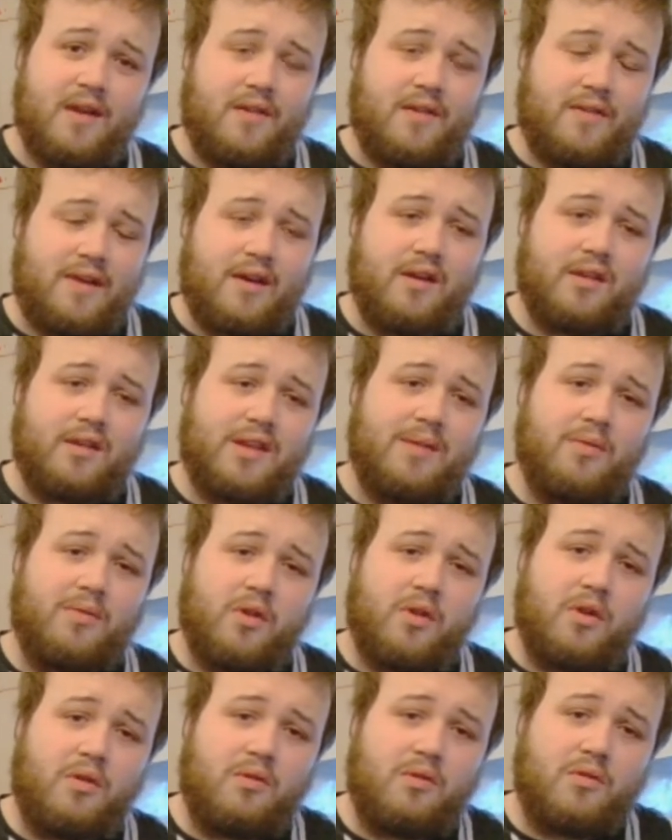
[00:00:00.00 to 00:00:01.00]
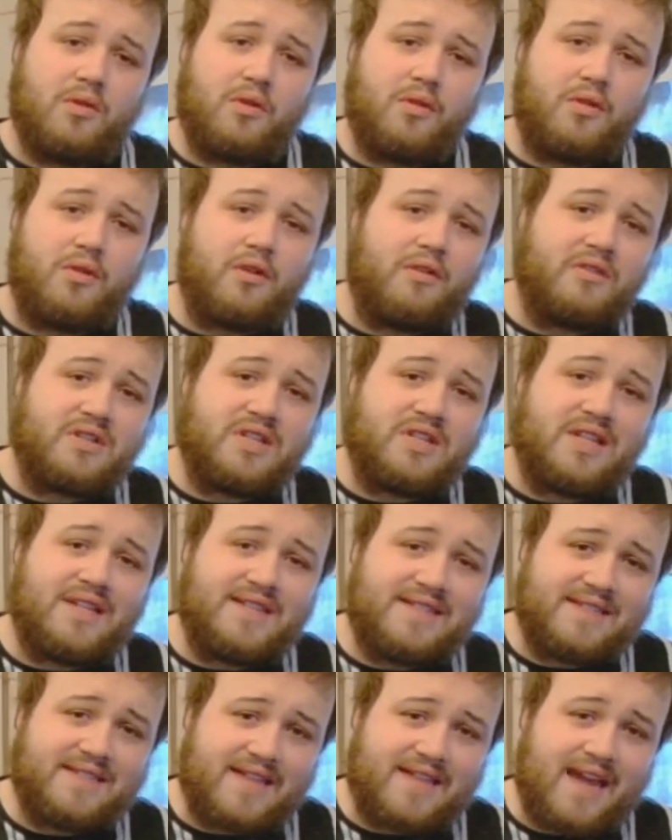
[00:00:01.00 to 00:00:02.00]
They ask him on whose authority
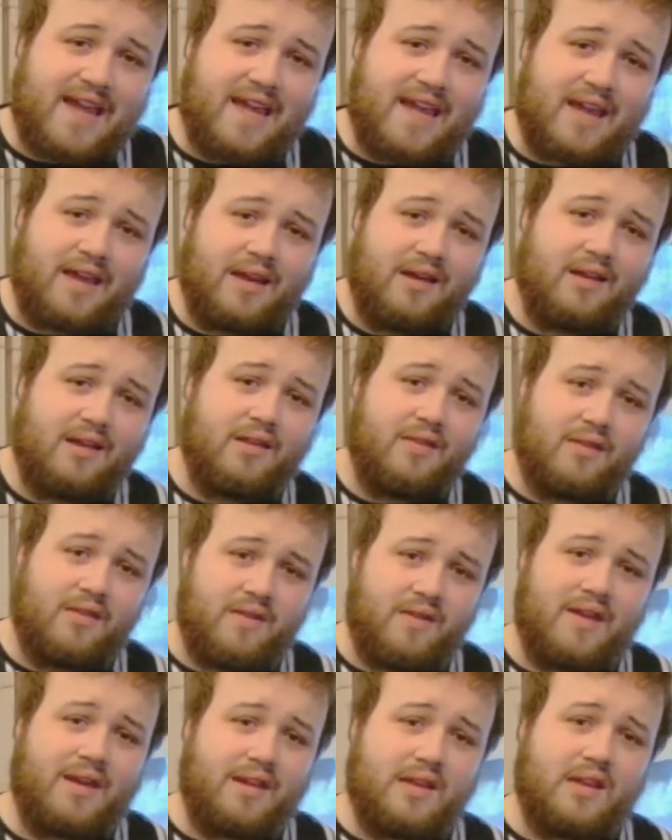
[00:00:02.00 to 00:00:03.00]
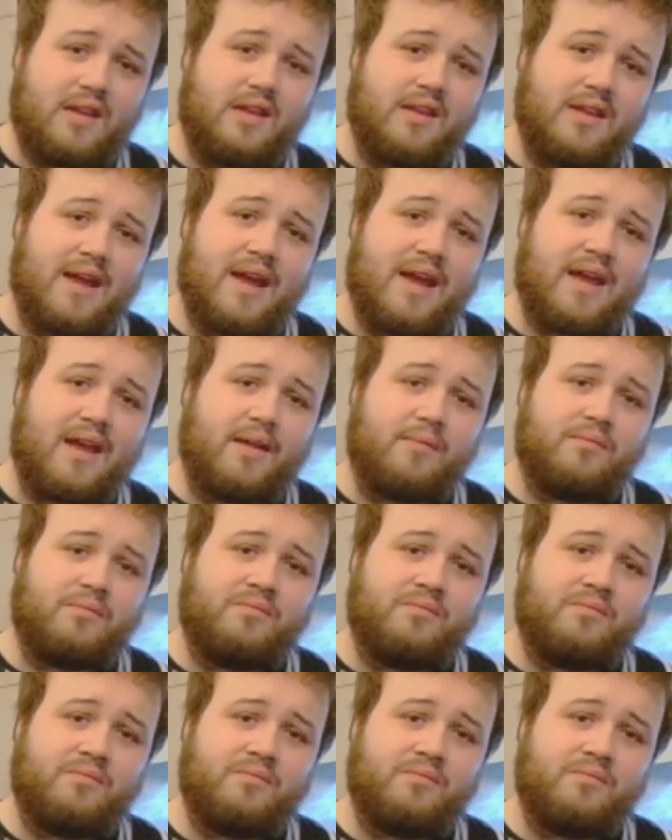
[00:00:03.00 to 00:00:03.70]
he's saying the things he's saying.